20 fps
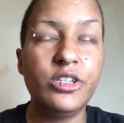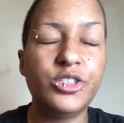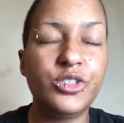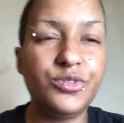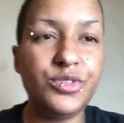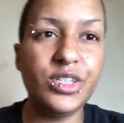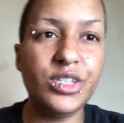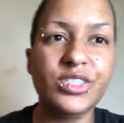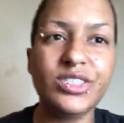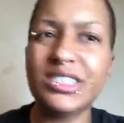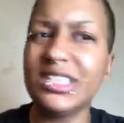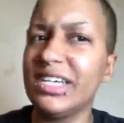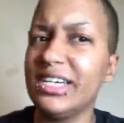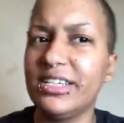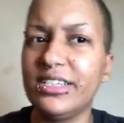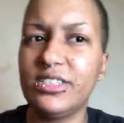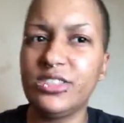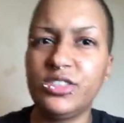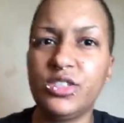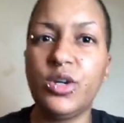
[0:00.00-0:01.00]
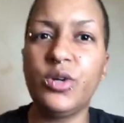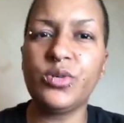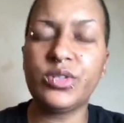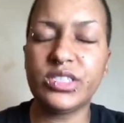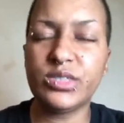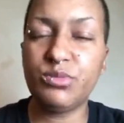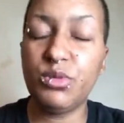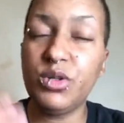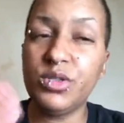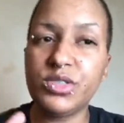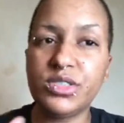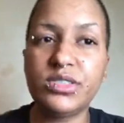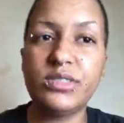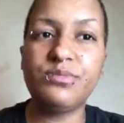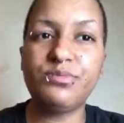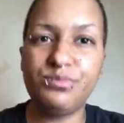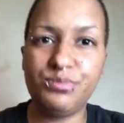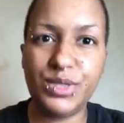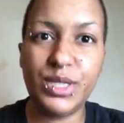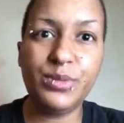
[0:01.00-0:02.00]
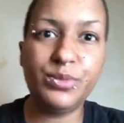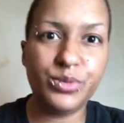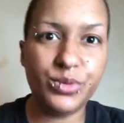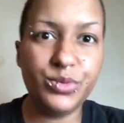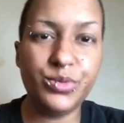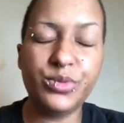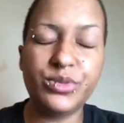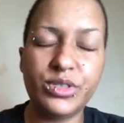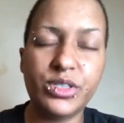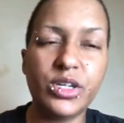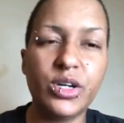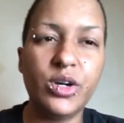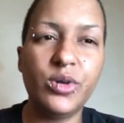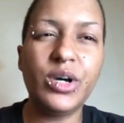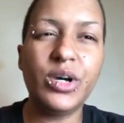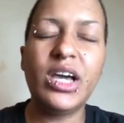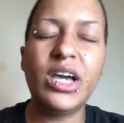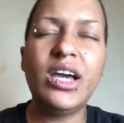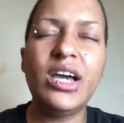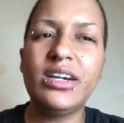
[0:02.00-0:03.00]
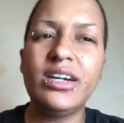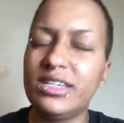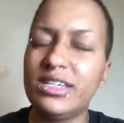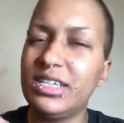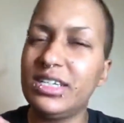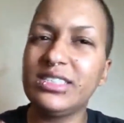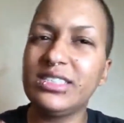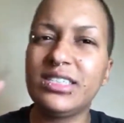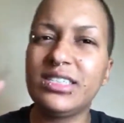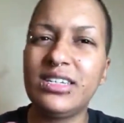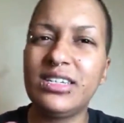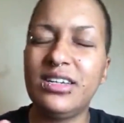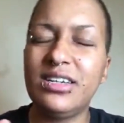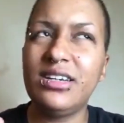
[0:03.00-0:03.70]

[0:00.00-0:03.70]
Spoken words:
She feels like, because most people, because